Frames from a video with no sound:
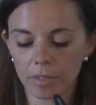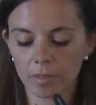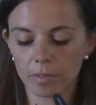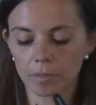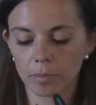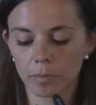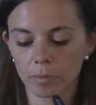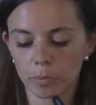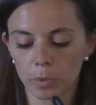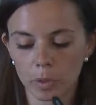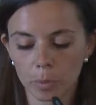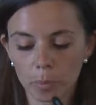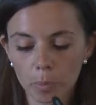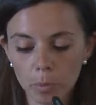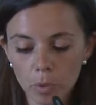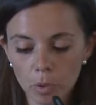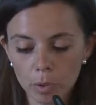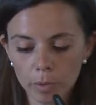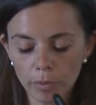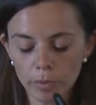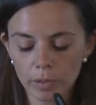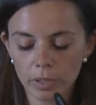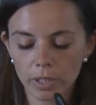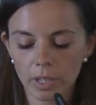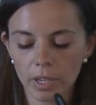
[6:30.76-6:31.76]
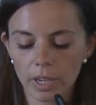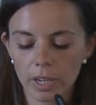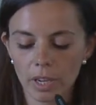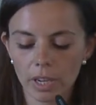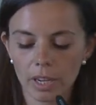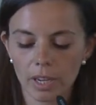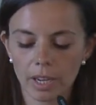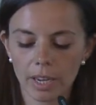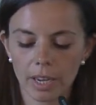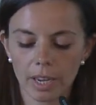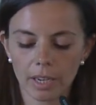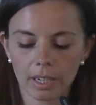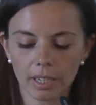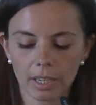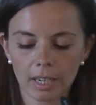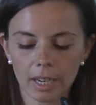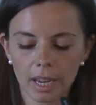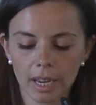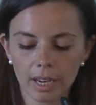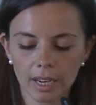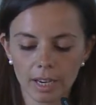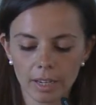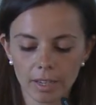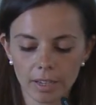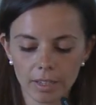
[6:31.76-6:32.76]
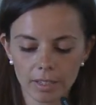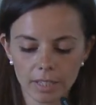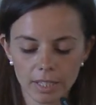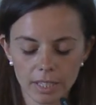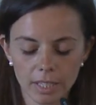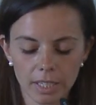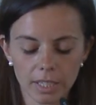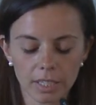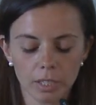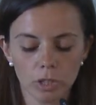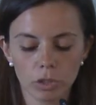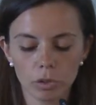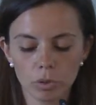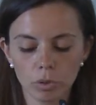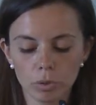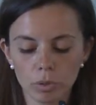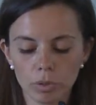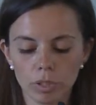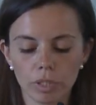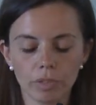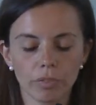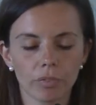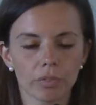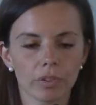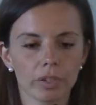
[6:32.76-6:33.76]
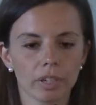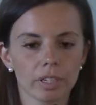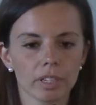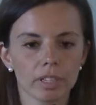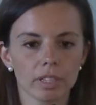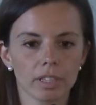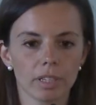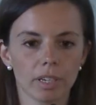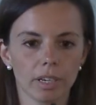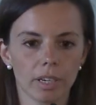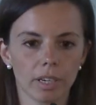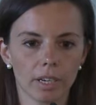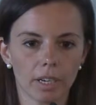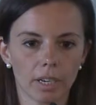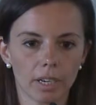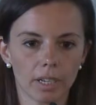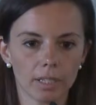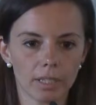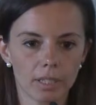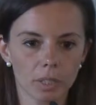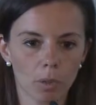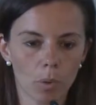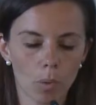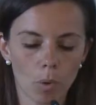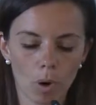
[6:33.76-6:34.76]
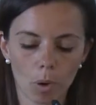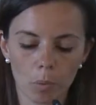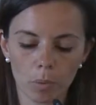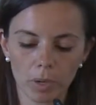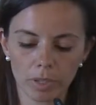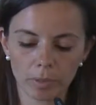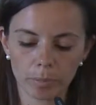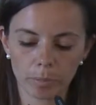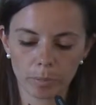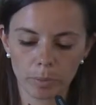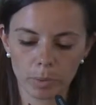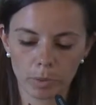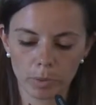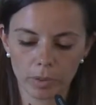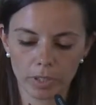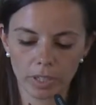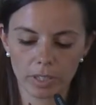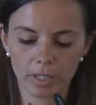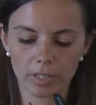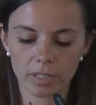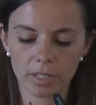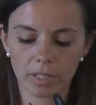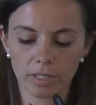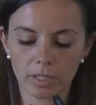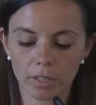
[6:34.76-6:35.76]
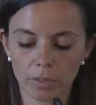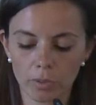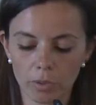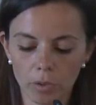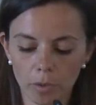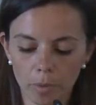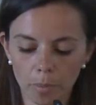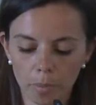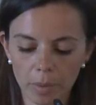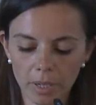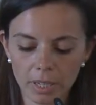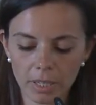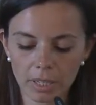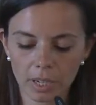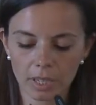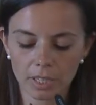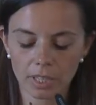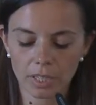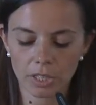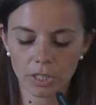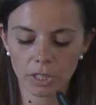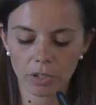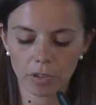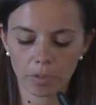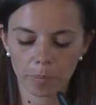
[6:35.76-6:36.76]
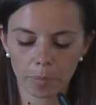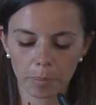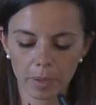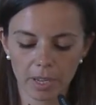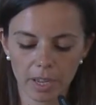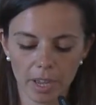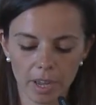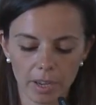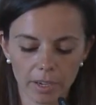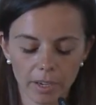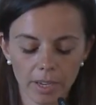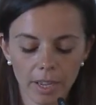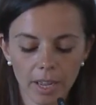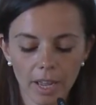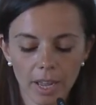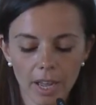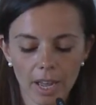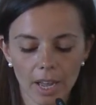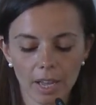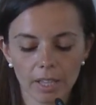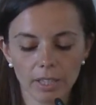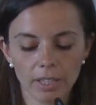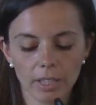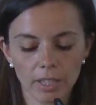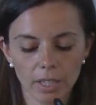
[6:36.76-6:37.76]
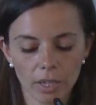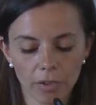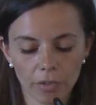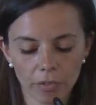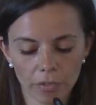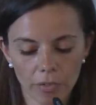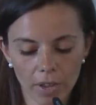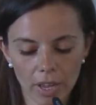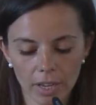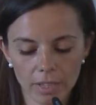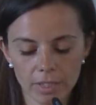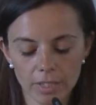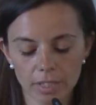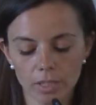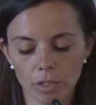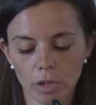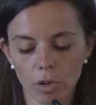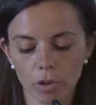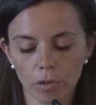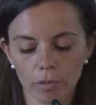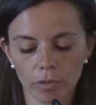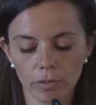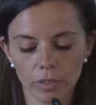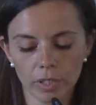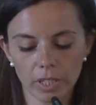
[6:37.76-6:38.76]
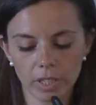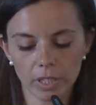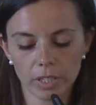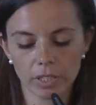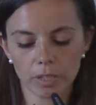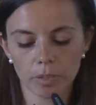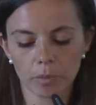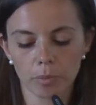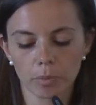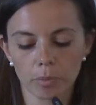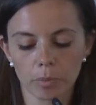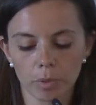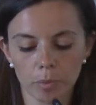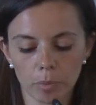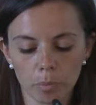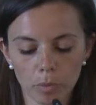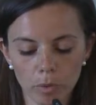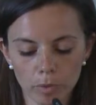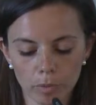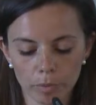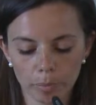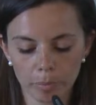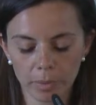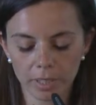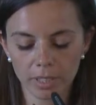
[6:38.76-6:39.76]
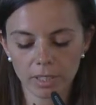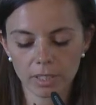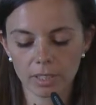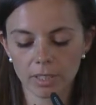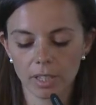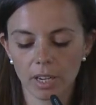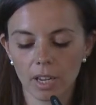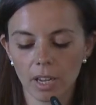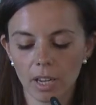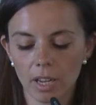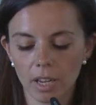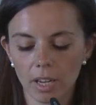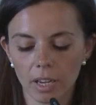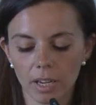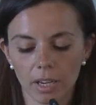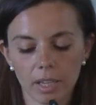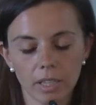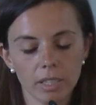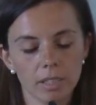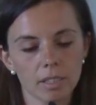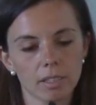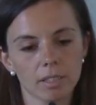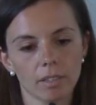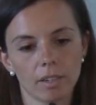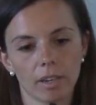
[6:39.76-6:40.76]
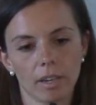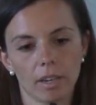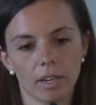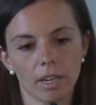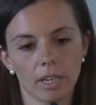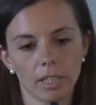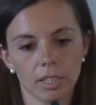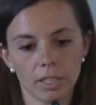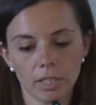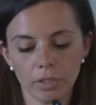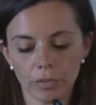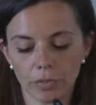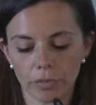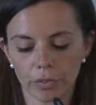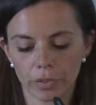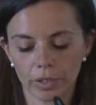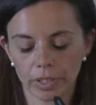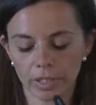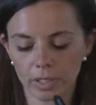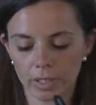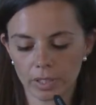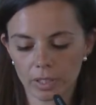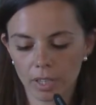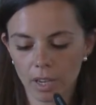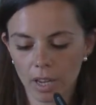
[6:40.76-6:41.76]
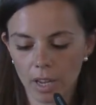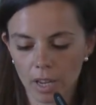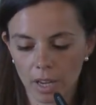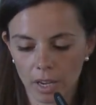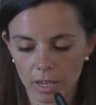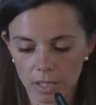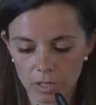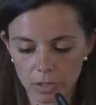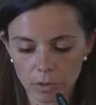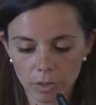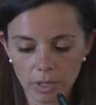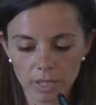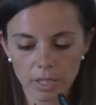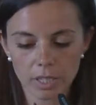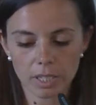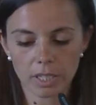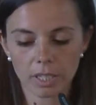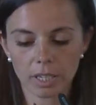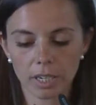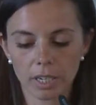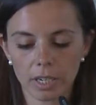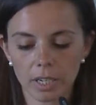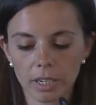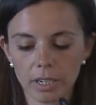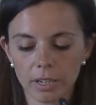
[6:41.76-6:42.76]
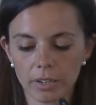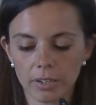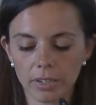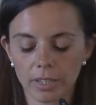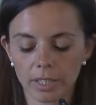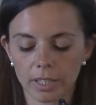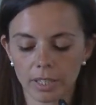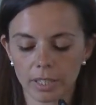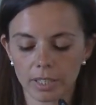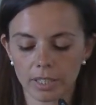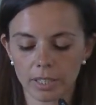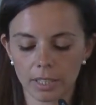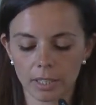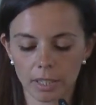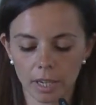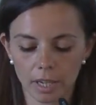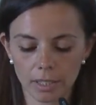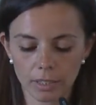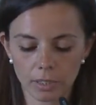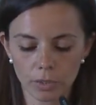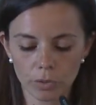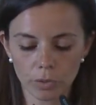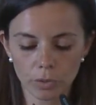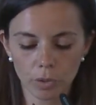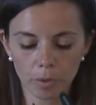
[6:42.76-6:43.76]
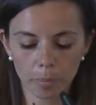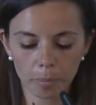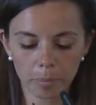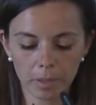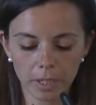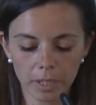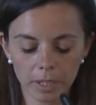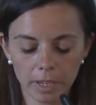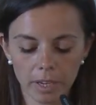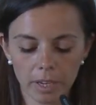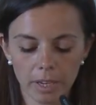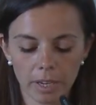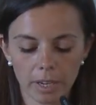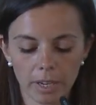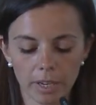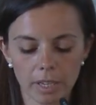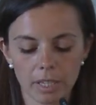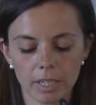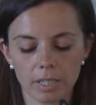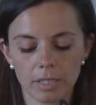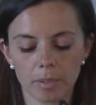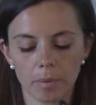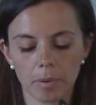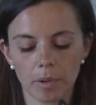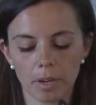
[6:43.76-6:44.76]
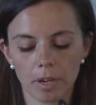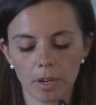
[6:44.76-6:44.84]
removed N-glycans in two different anticoagulant proteins, antithrombin and TFPI, and the effects of this removement is different. As you can see here, in the antithrombin is